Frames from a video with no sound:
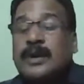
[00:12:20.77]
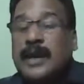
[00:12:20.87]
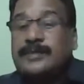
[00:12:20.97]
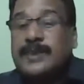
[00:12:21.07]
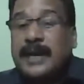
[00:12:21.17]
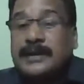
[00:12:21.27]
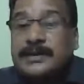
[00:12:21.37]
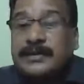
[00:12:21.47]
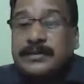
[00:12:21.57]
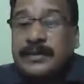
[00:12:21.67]
live
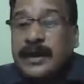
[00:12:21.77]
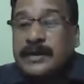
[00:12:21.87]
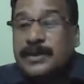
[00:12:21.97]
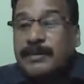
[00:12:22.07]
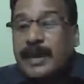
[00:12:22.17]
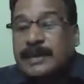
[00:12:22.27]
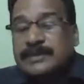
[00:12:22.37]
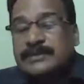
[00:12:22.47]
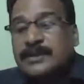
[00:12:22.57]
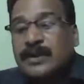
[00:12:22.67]
chat. Yes,
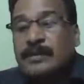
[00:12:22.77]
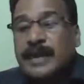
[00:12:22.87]
Avinash,